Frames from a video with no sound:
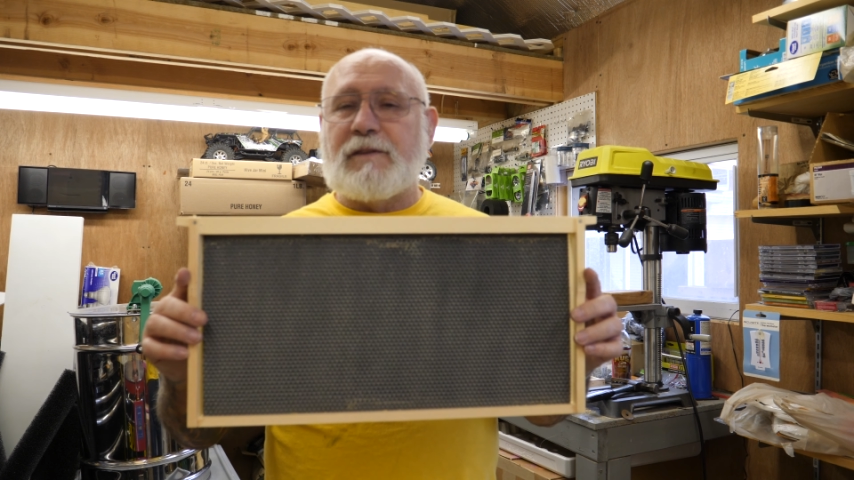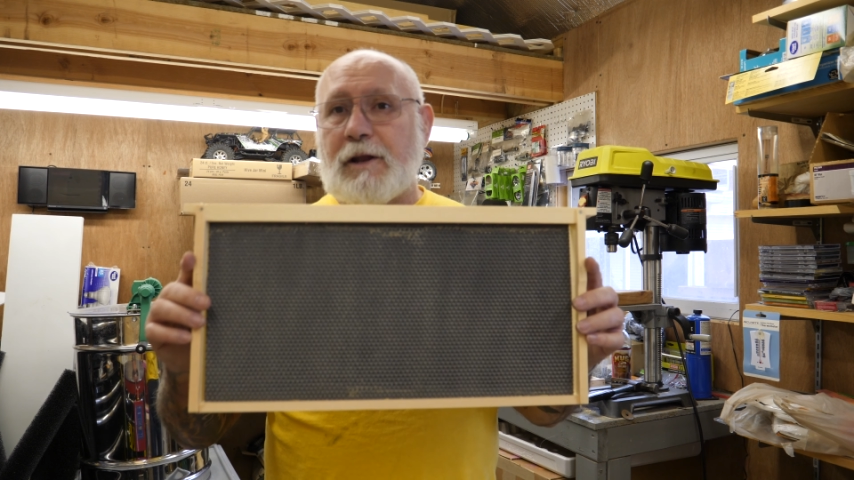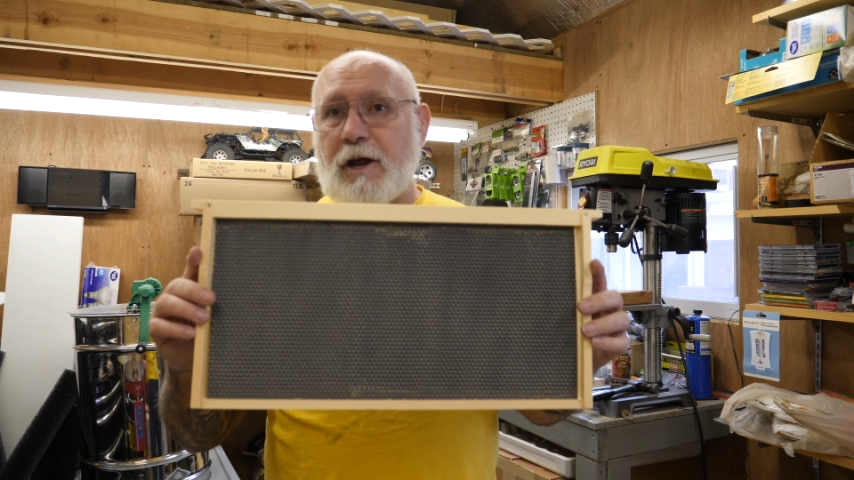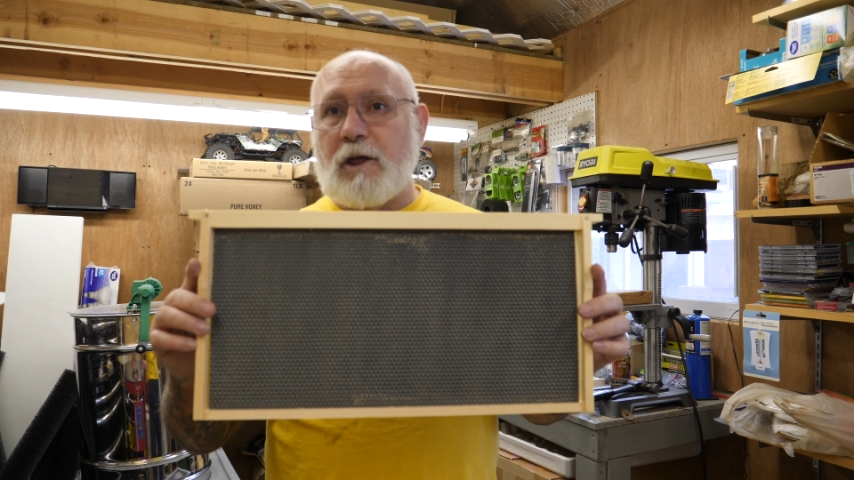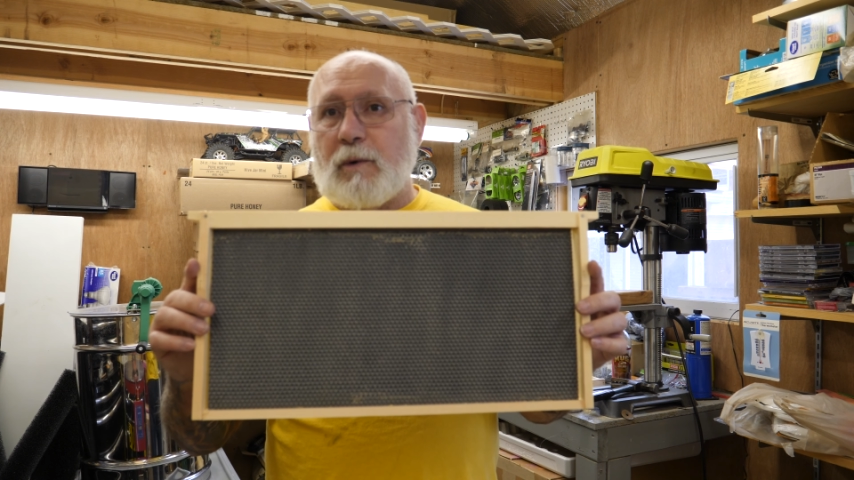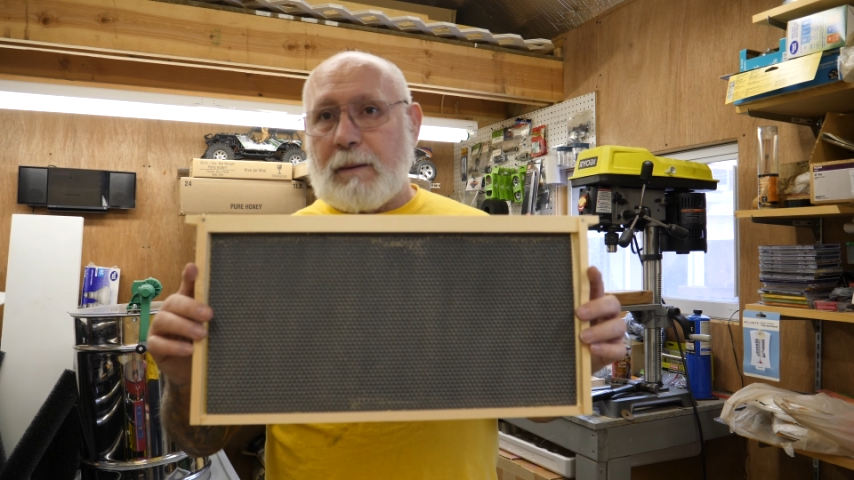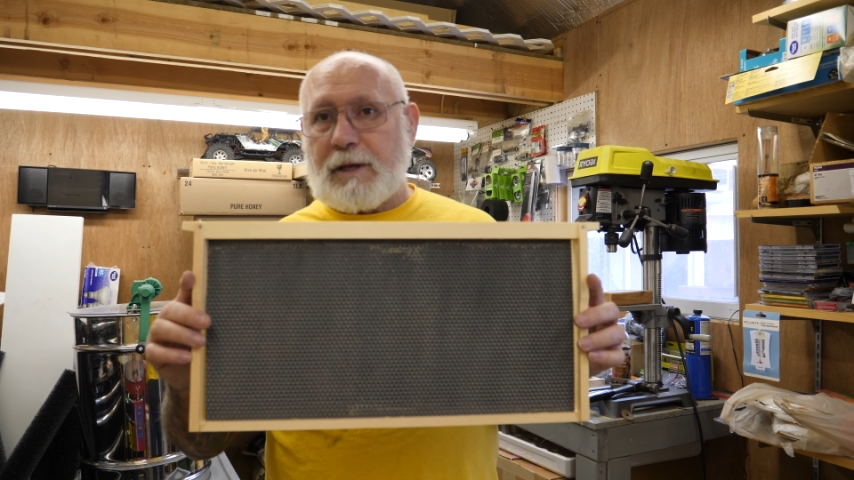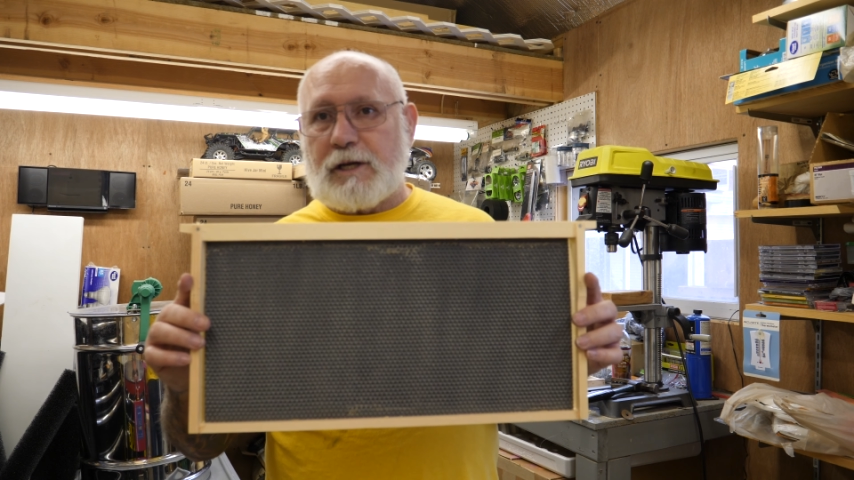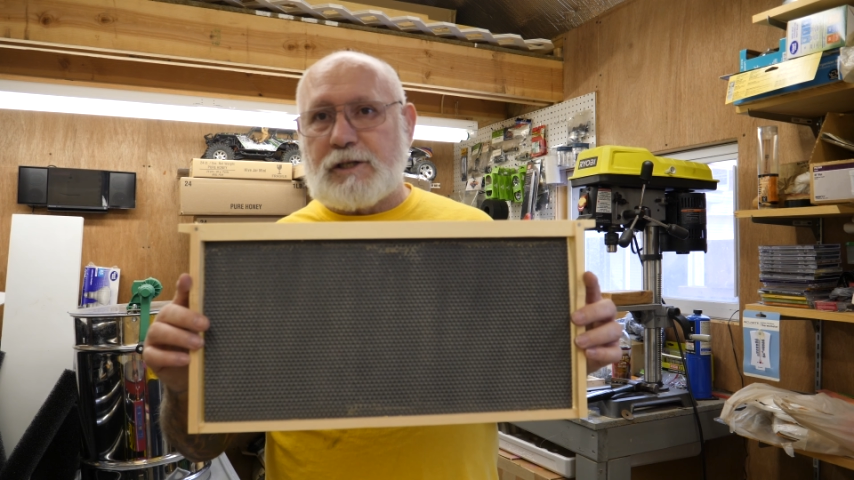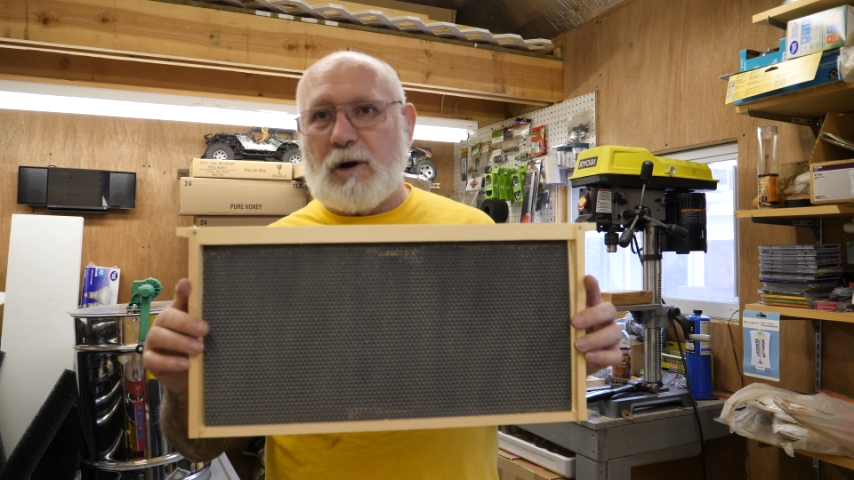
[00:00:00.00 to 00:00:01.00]
than the other one I'm
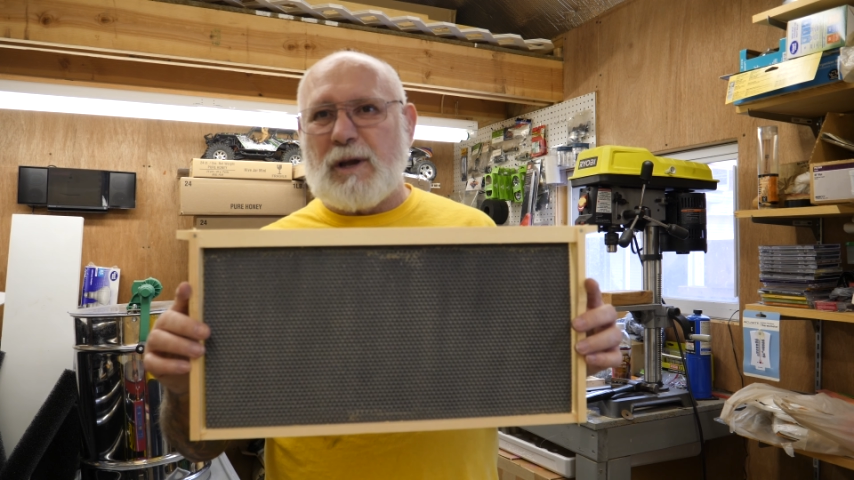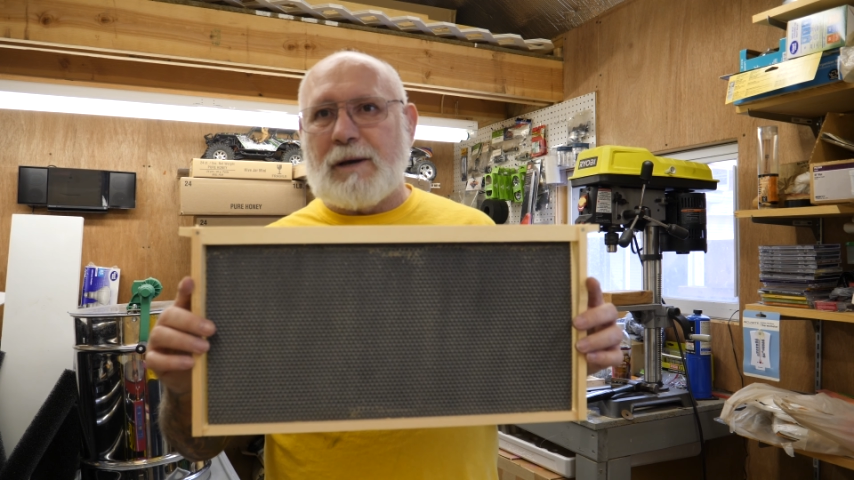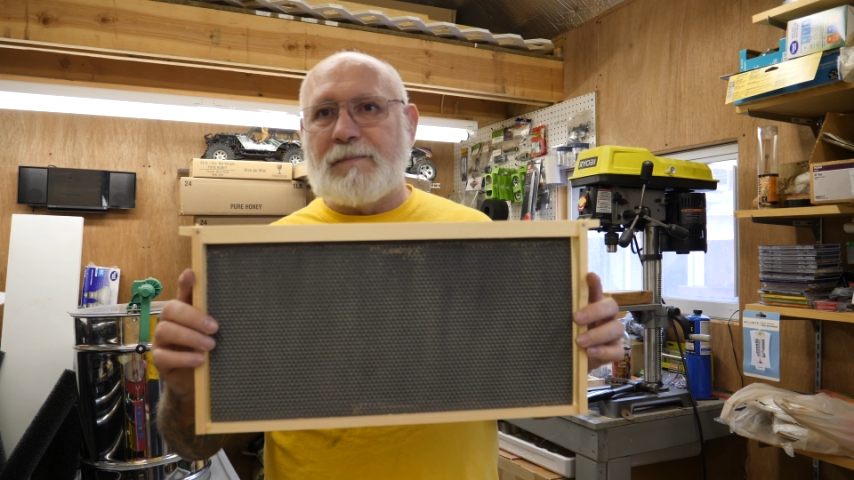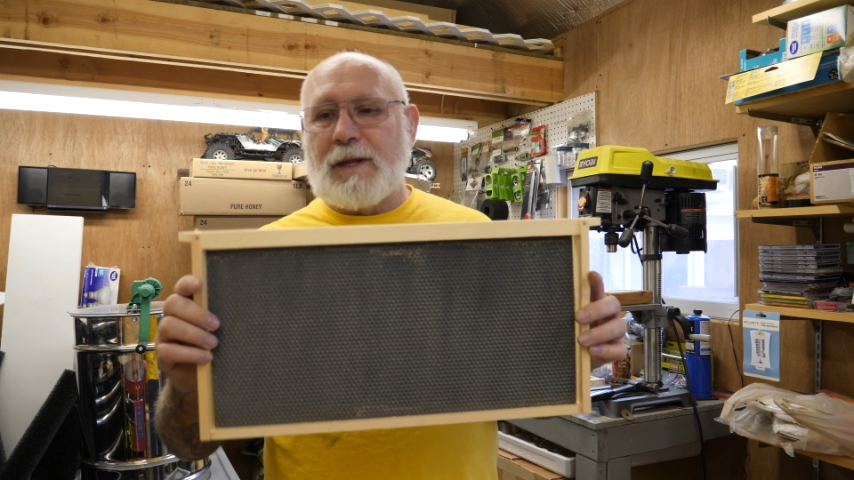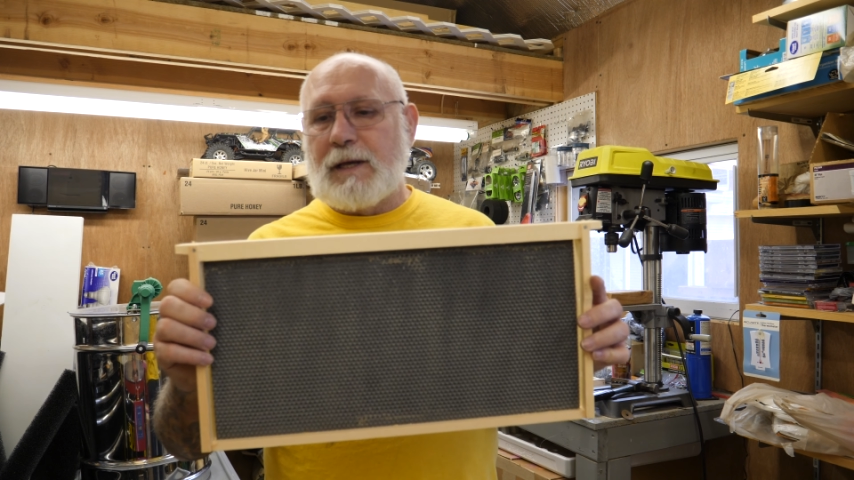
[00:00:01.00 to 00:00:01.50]
going to show you.